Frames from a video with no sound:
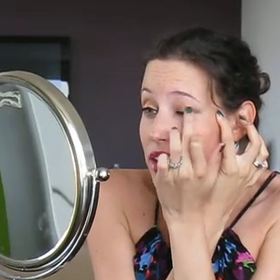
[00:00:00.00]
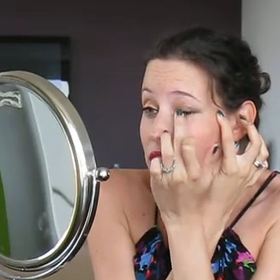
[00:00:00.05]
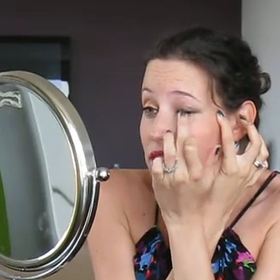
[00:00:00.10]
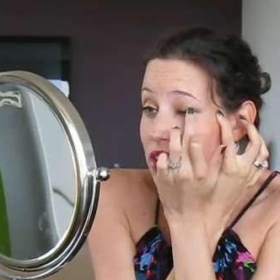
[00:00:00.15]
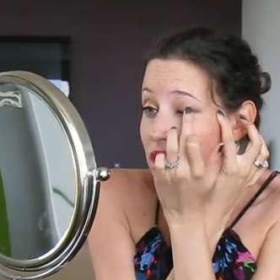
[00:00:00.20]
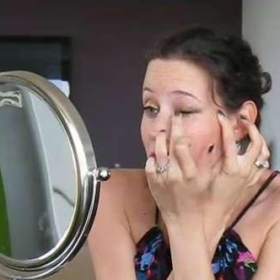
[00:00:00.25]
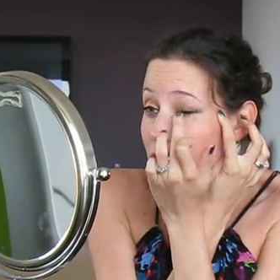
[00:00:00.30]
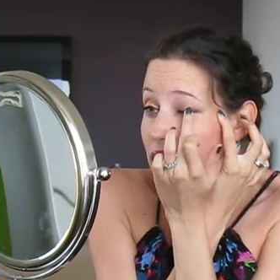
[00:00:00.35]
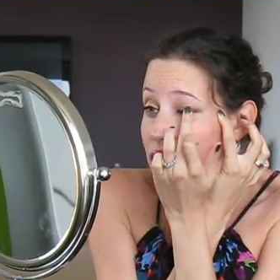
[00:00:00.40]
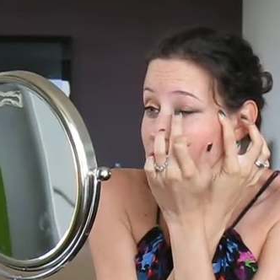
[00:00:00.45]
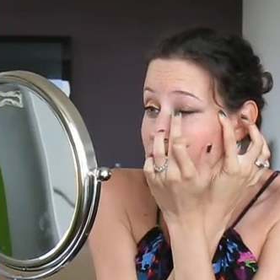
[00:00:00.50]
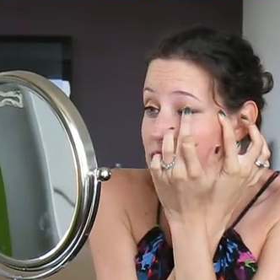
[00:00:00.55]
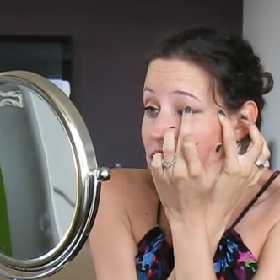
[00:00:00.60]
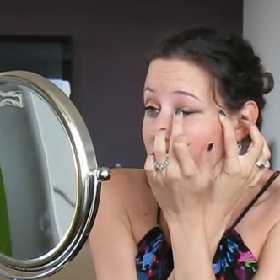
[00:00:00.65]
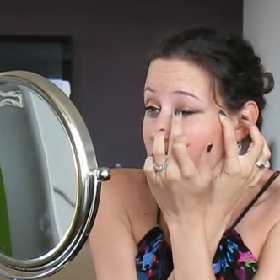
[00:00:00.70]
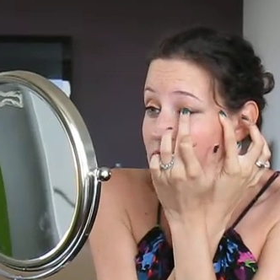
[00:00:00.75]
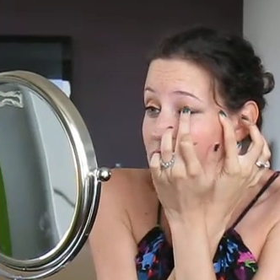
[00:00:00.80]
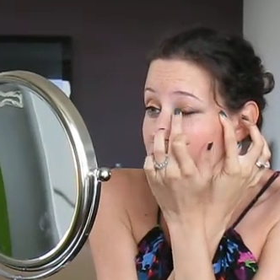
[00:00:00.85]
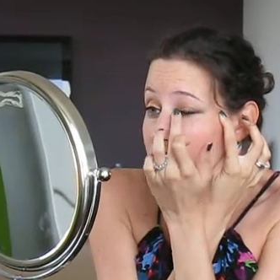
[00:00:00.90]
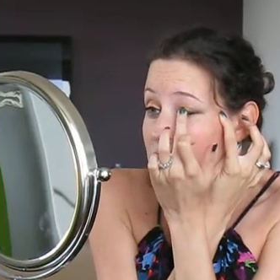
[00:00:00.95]
I
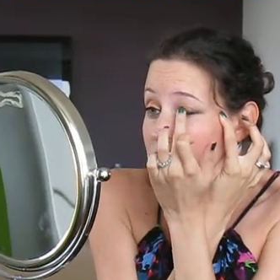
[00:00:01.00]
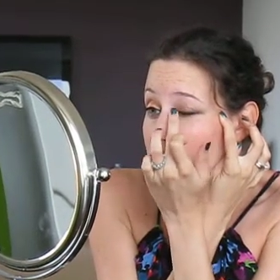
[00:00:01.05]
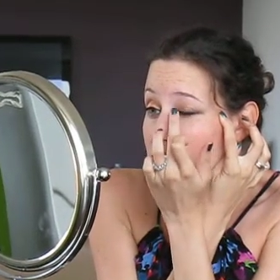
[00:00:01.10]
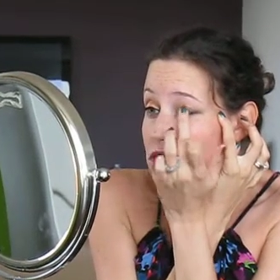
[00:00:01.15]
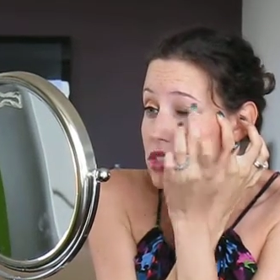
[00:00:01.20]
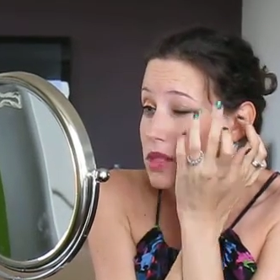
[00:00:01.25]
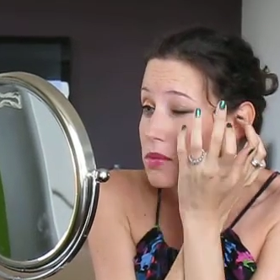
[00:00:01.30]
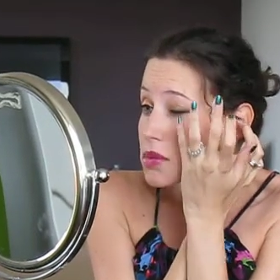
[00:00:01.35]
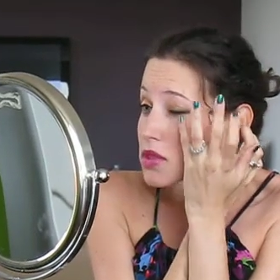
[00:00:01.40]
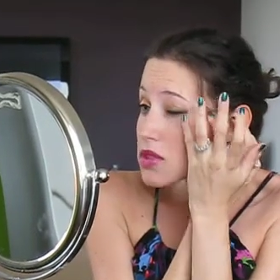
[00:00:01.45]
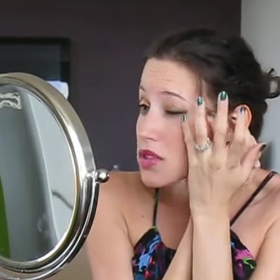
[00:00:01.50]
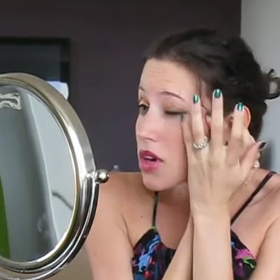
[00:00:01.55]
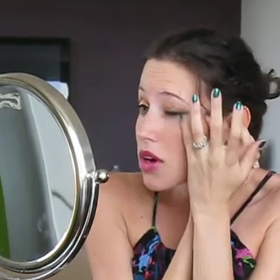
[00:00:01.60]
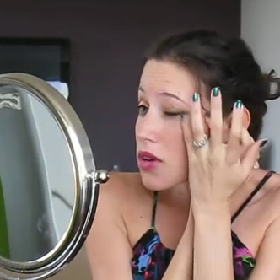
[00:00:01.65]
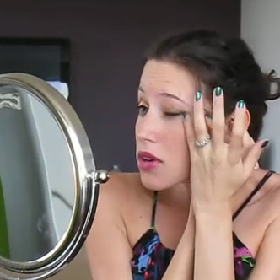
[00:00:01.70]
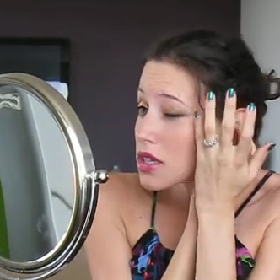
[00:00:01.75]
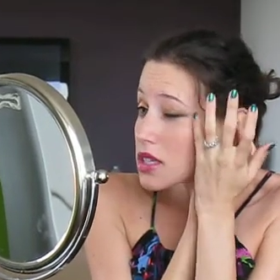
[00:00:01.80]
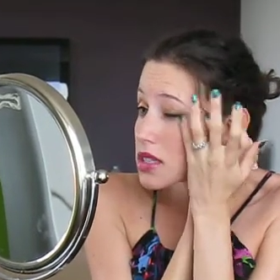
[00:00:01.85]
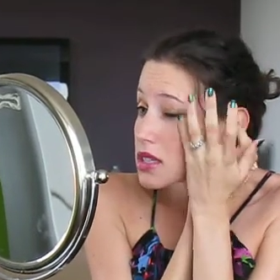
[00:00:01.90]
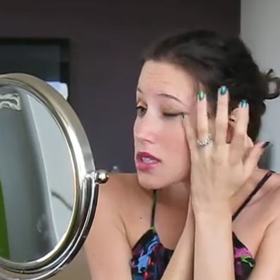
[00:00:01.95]
say fingertips is
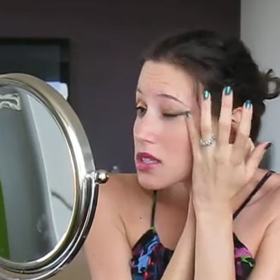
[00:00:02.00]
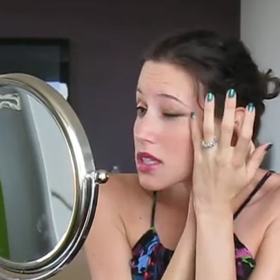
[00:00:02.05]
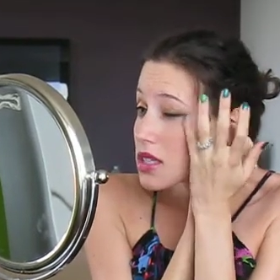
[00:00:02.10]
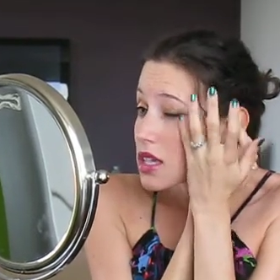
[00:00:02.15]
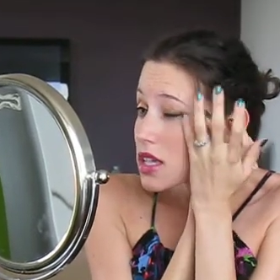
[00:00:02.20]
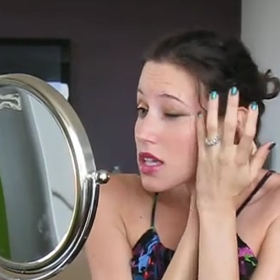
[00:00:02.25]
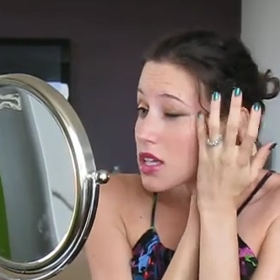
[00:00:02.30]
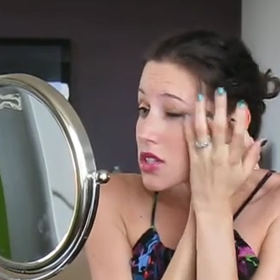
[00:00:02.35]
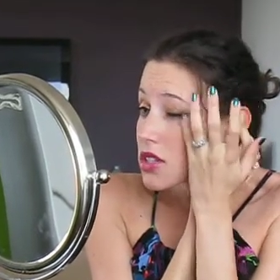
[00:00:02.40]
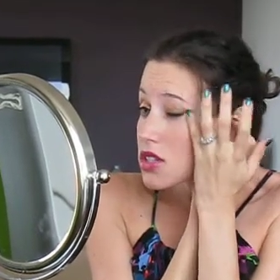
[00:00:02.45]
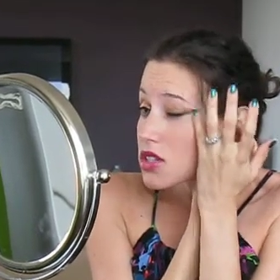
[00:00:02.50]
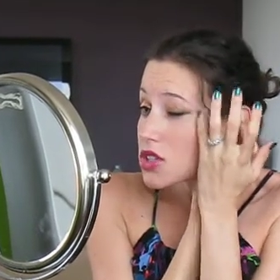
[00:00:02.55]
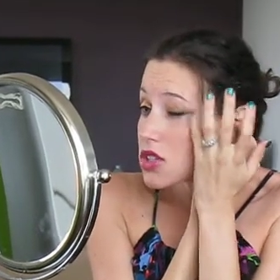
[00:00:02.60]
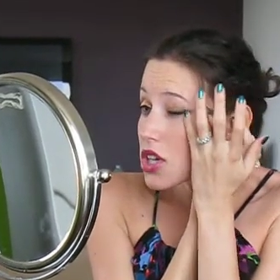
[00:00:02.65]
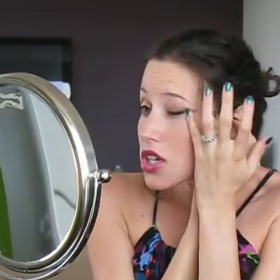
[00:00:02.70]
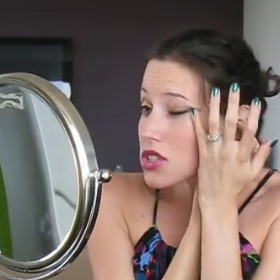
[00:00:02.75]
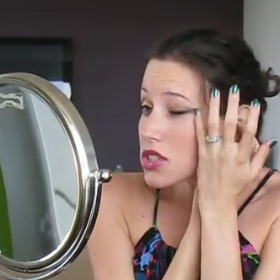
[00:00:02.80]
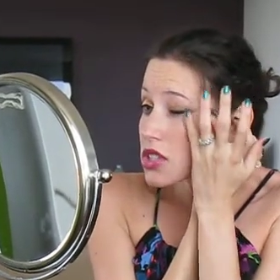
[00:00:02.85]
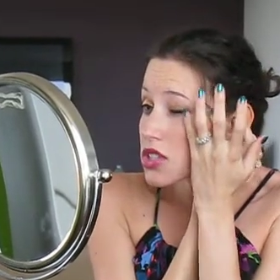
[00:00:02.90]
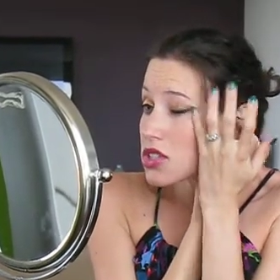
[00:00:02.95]
always
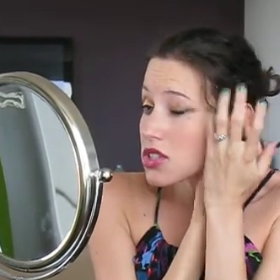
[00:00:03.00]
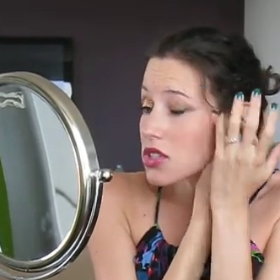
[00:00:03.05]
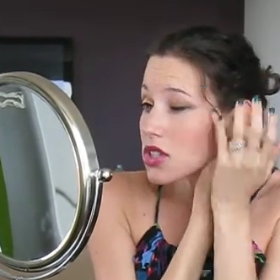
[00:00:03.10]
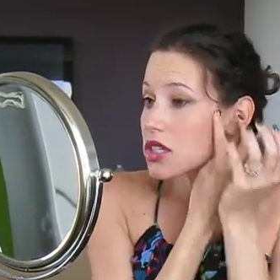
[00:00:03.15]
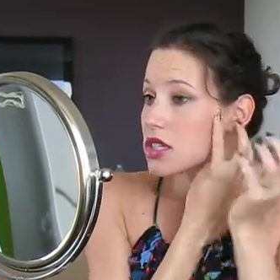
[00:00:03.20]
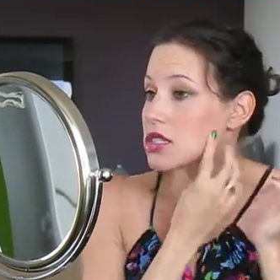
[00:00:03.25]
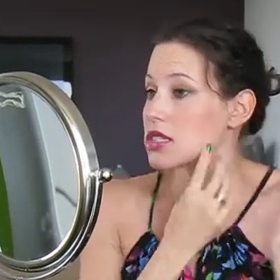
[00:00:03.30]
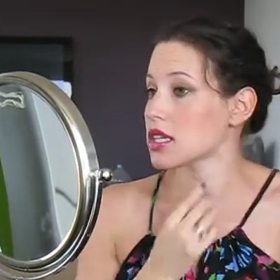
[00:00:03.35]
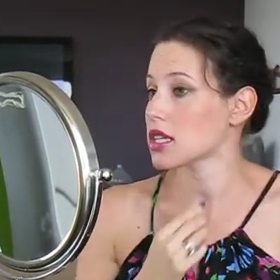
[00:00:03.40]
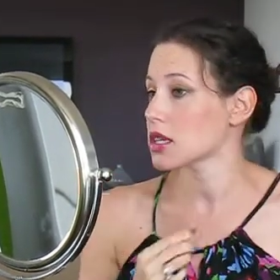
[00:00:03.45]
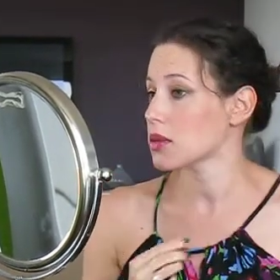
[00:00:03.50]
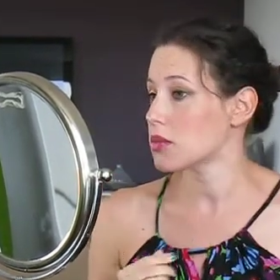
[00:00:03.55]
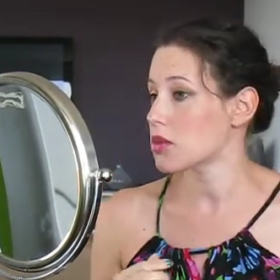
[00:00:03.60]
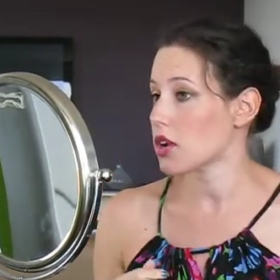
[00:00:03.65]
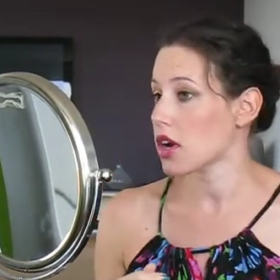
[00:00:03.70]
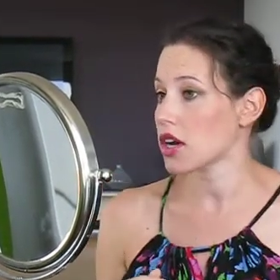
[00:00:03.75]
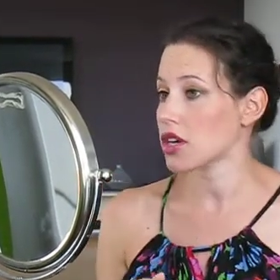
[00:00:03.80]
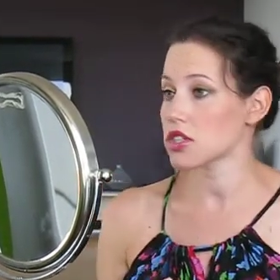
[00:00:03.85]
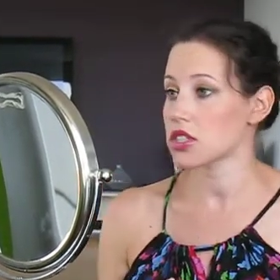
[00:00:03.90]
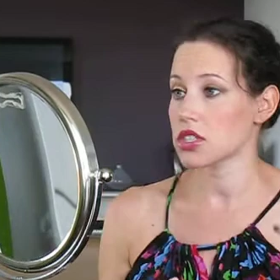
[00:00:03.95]
just as good as any
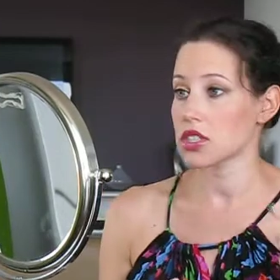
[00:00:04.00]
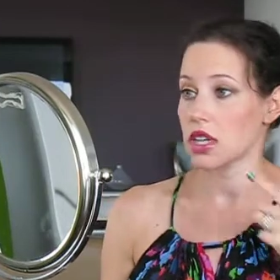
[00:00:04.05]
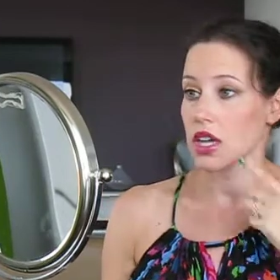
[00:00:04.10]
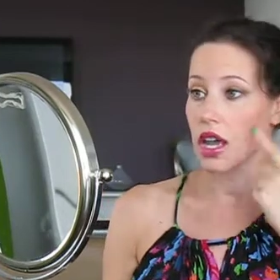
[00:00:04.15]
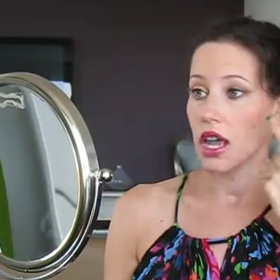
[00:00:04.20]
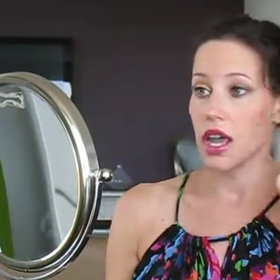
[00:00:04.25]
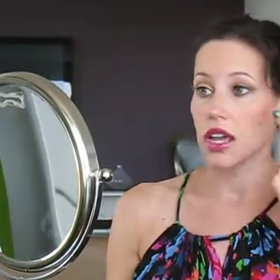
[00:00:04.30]
brush.